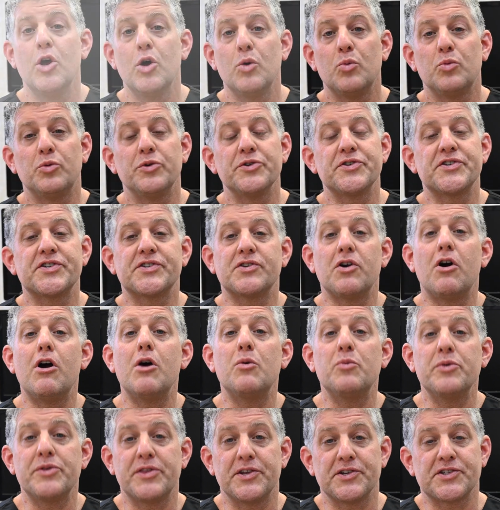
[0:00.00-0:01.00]
We'll start
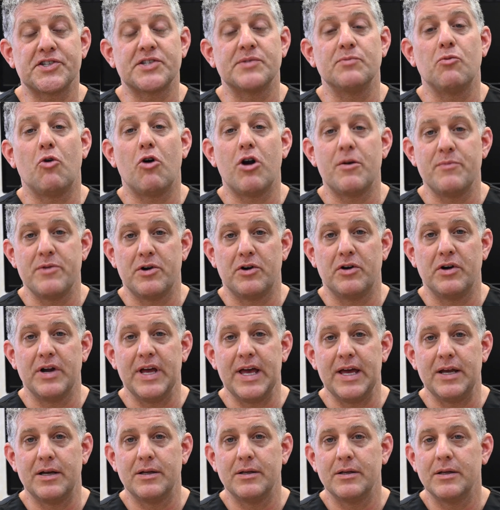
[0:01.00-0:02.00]
with the SmartMirror
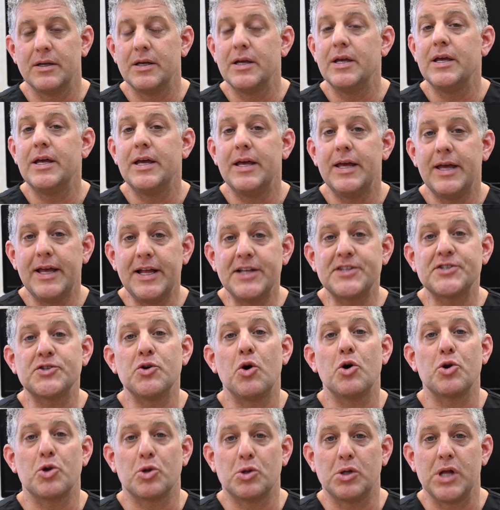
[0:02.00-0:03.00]
Head. It's
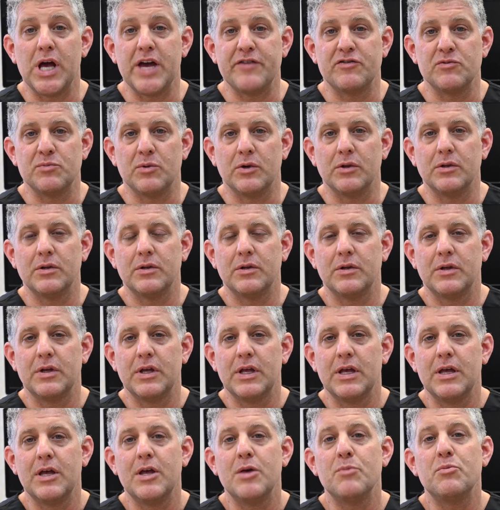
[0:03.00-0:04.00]
autoclavable,
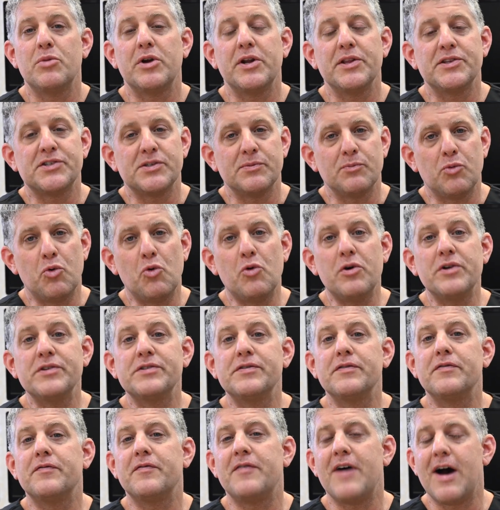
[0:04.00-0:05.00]
but it's important
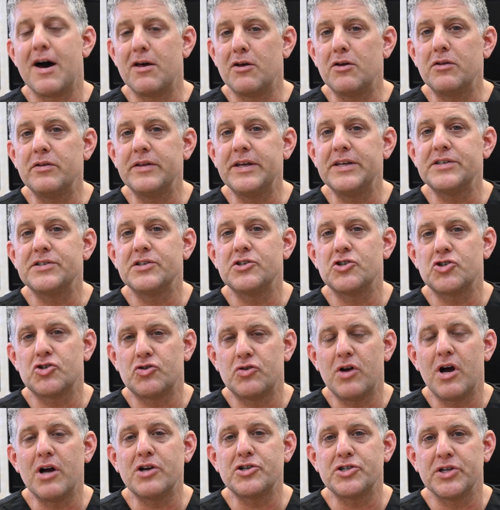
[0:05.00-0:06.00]
to follow these
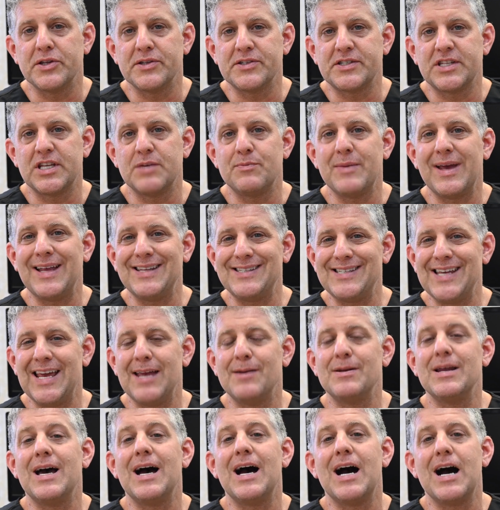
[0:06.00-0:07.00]
instructions to
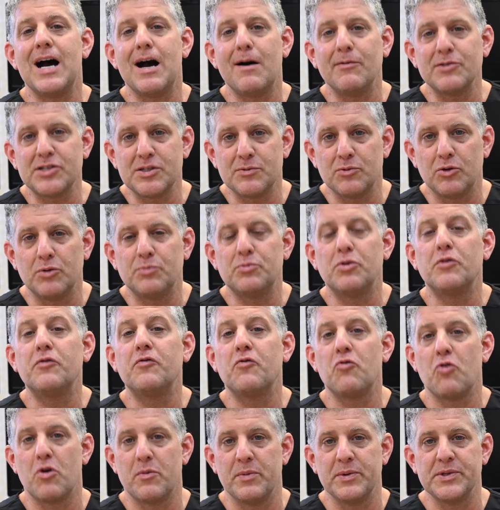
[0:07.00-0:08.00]
maintain the optimal
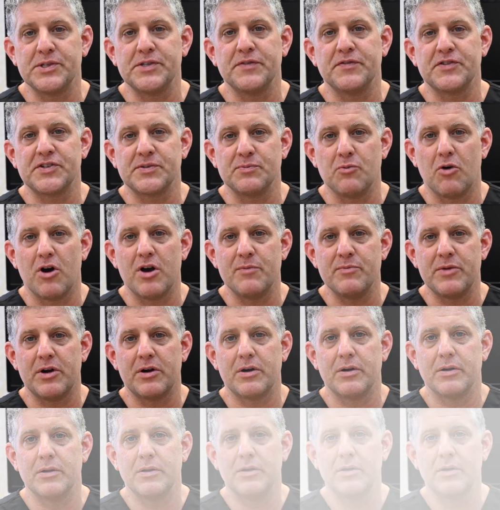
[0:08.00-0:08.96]
performance of SmartMirror.